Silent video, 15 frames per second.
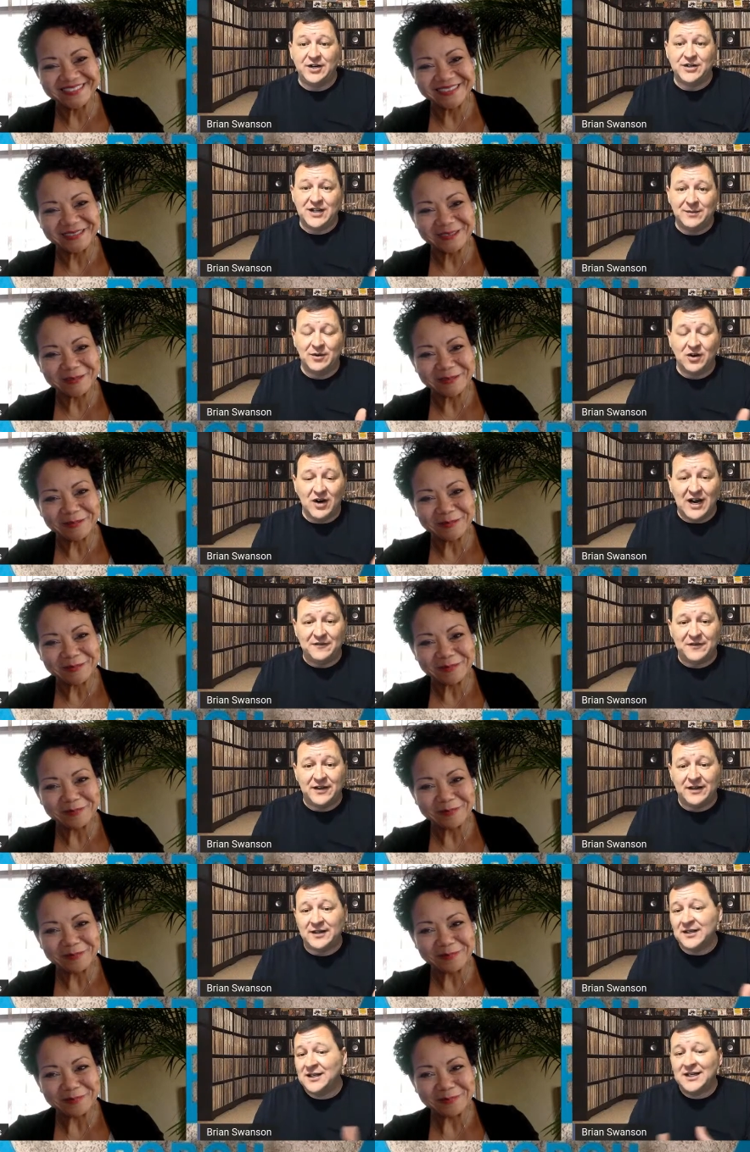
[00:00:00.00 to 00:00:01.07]
Speaker 1: your
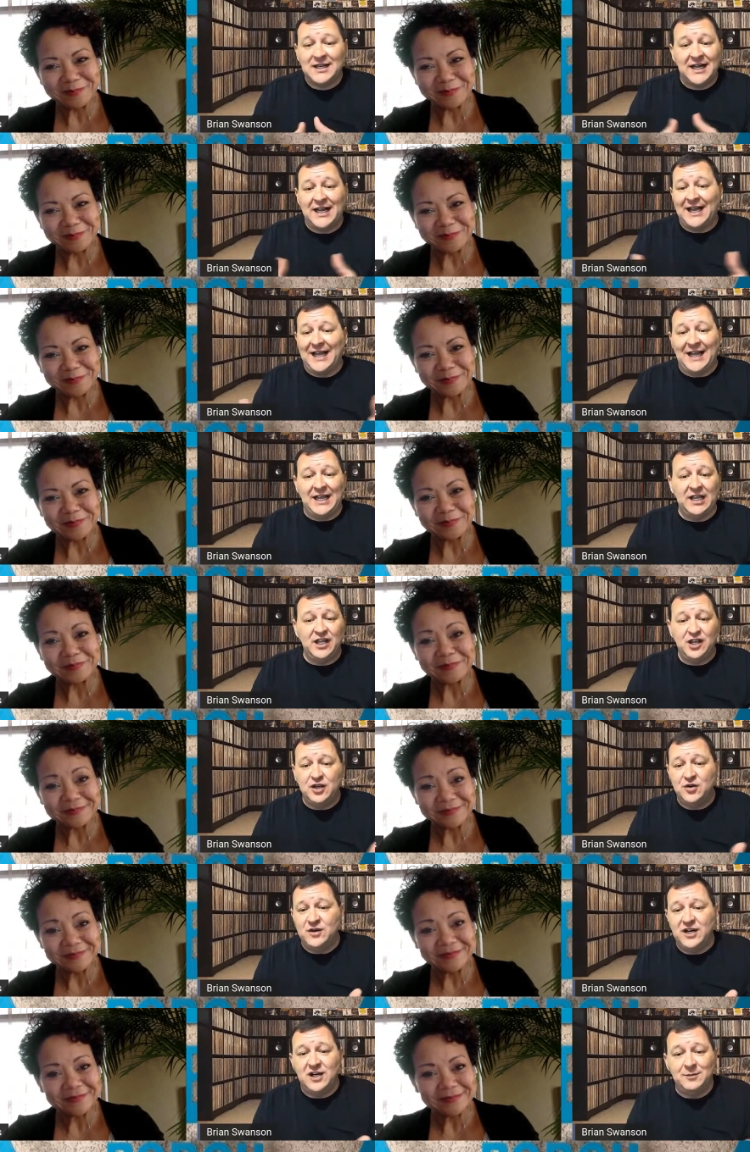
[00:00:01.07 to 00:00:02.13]
demographic, eh,
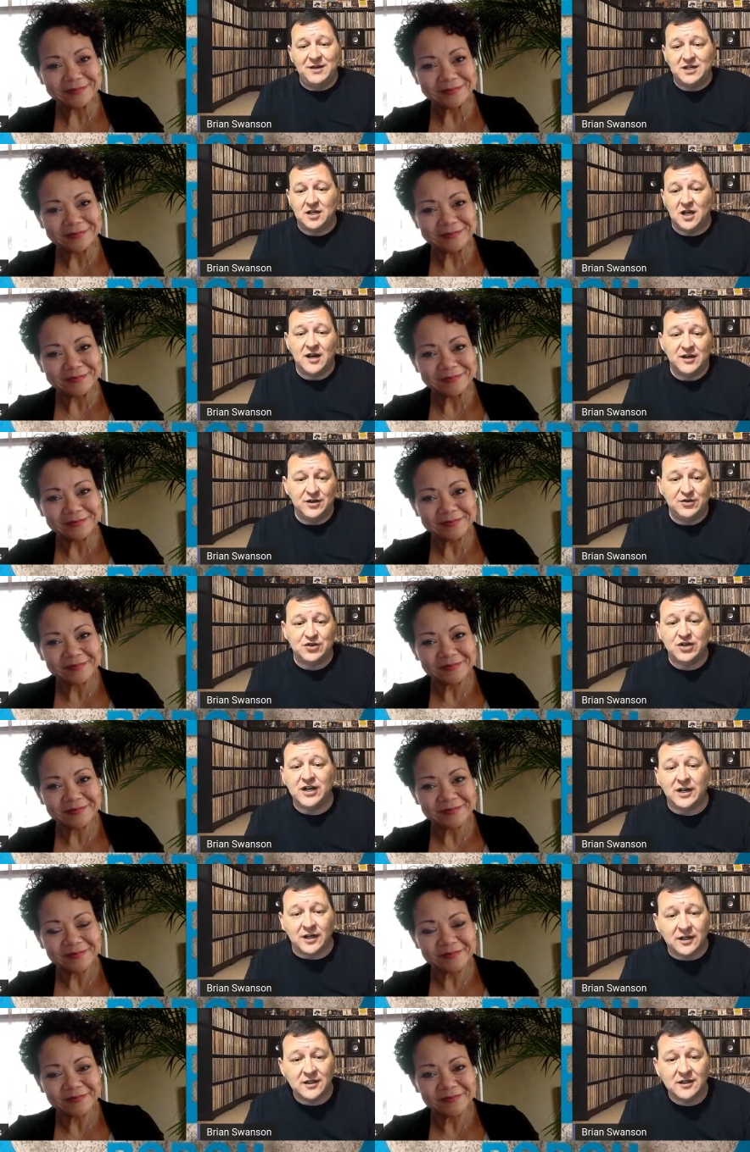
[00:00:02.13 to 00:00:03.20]
you need to be taught a new
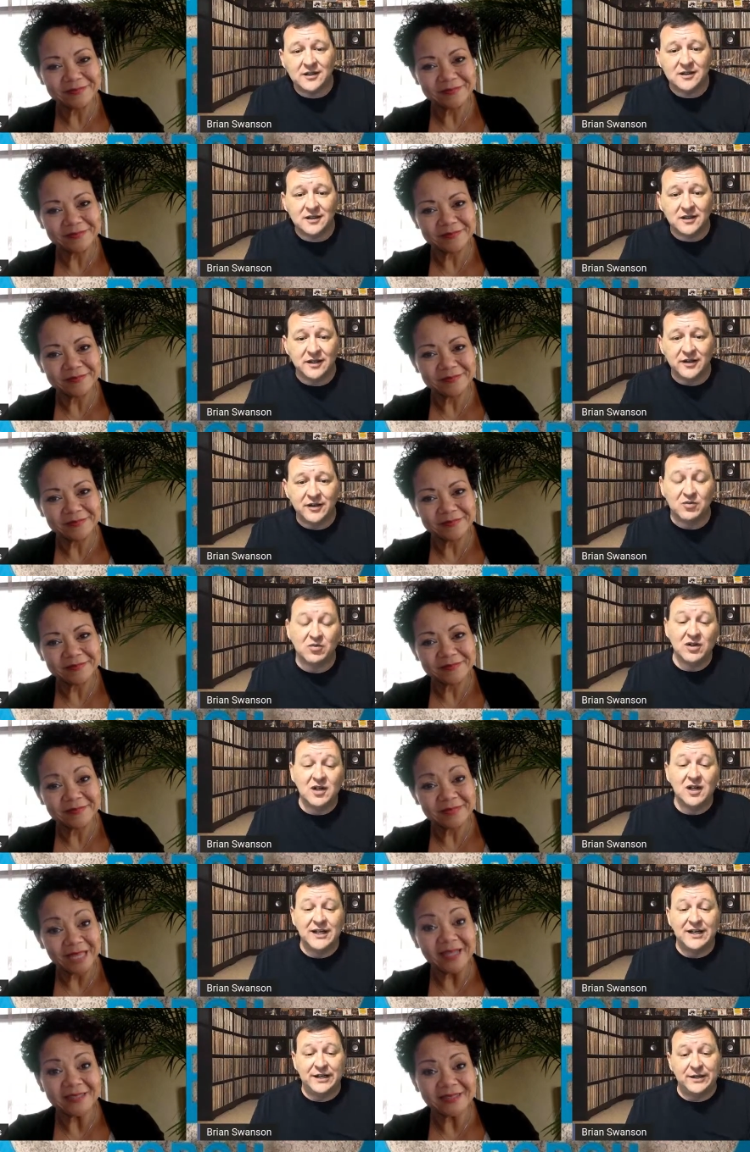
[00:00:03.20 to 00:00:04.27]
trick. You
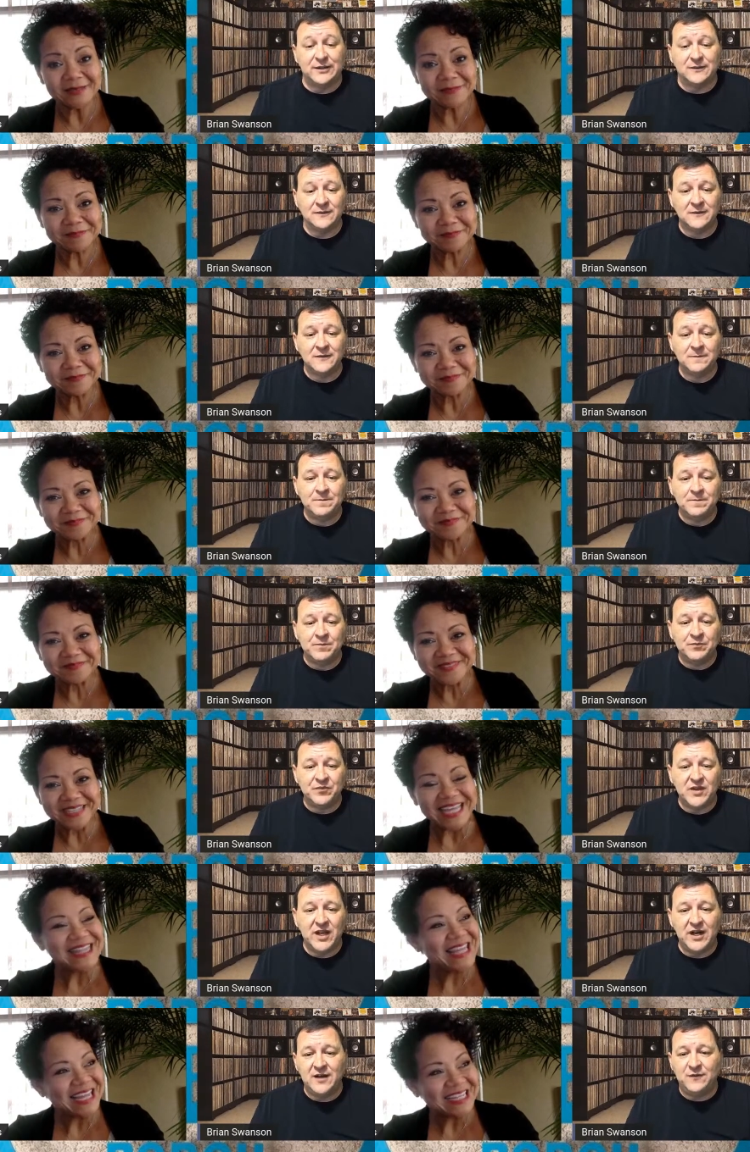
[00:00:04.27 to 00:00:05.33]
really yeah. do.
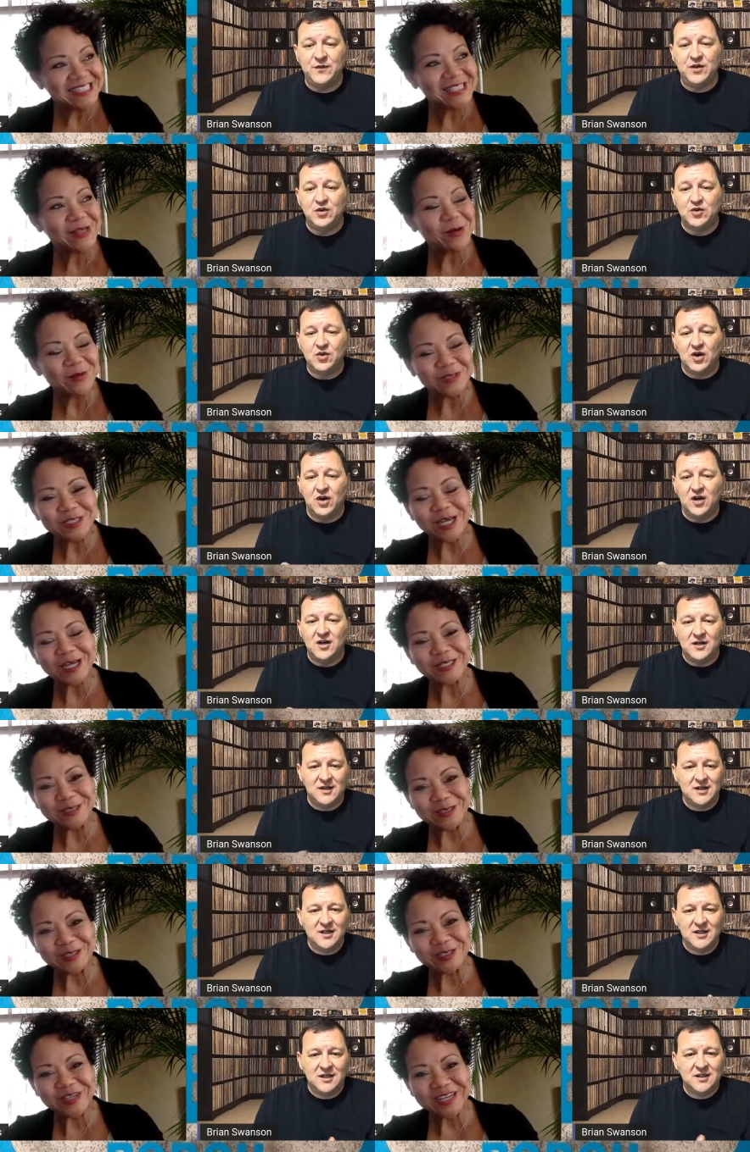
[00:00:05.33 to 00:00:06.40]
And, and that's you, the old
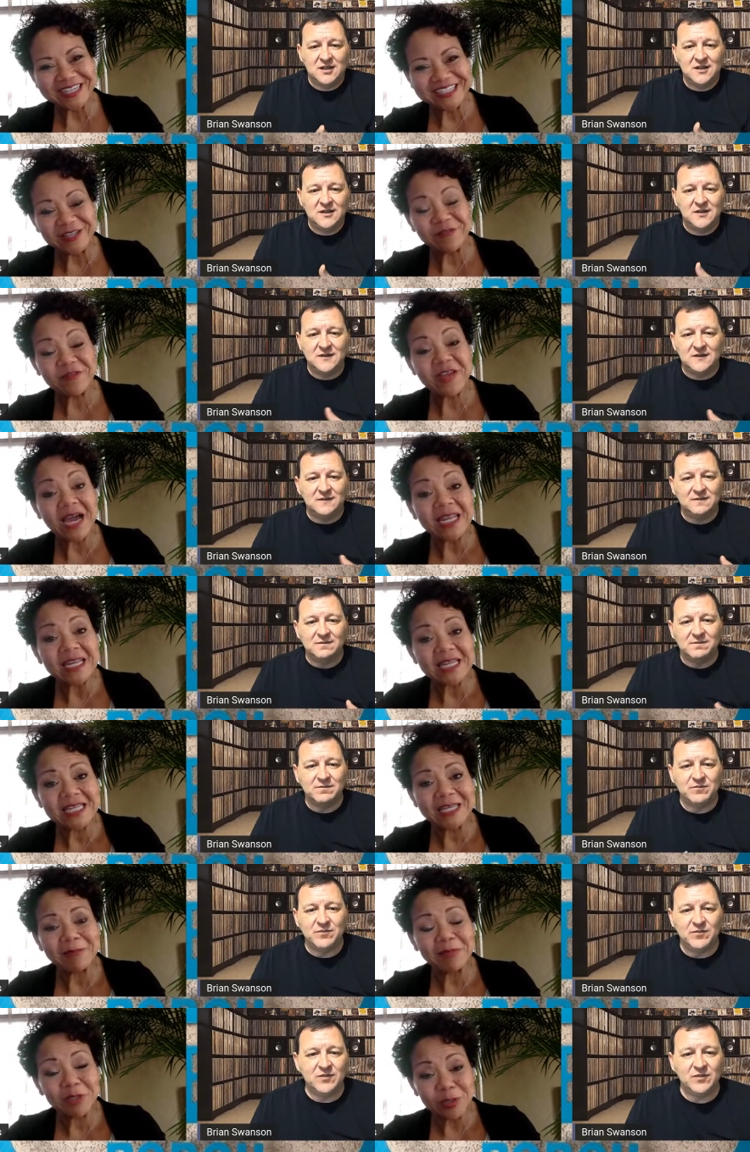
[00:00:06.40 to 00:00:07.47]
Speaker 2: dog new trick. You've got to
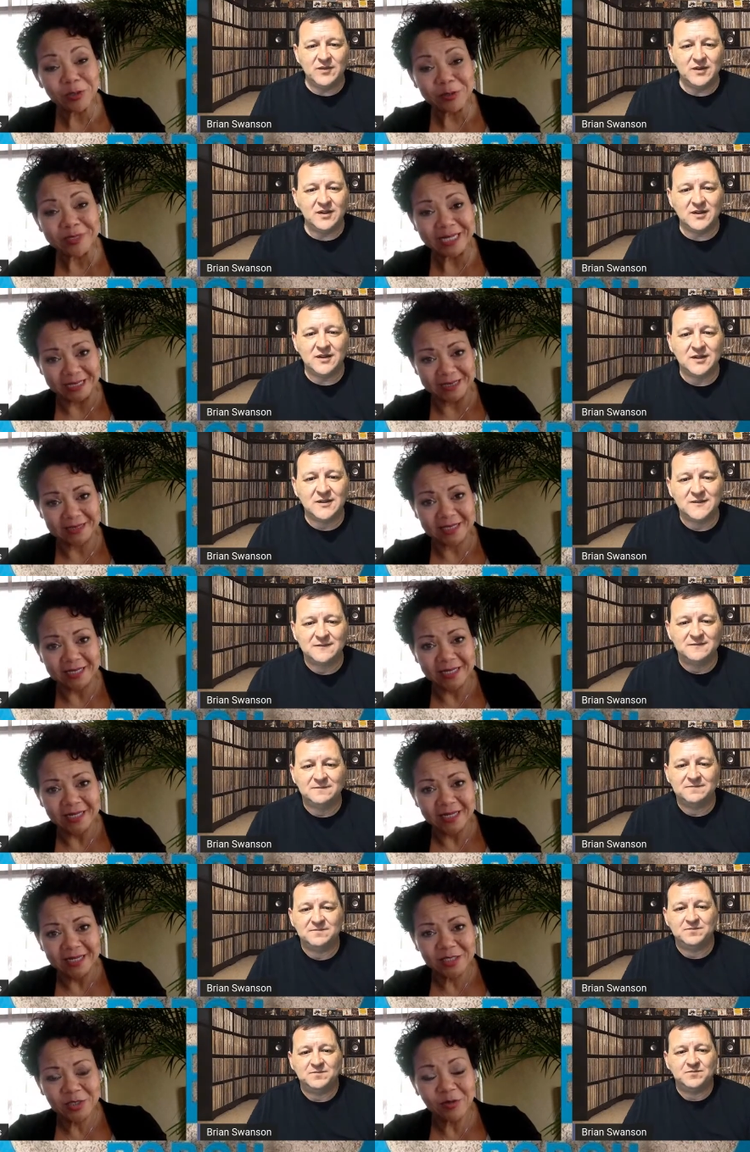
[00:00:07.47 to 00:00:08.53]
keep learning.
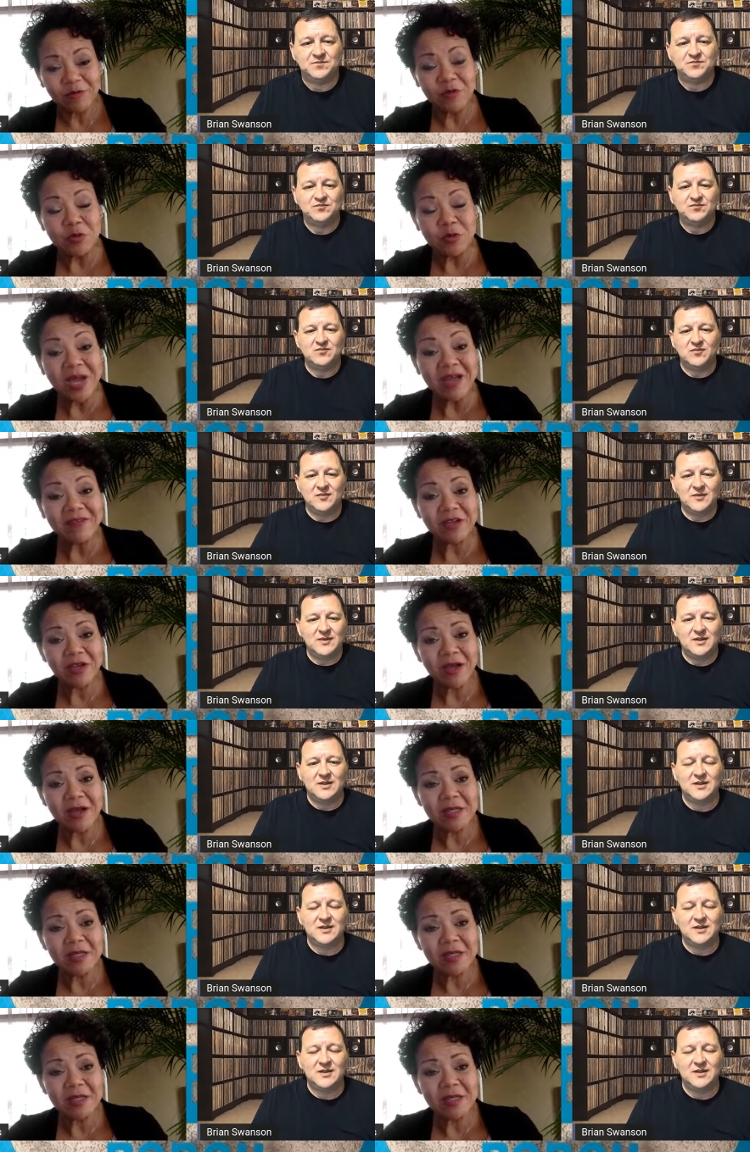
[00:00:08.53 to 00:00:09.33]
So if you haven't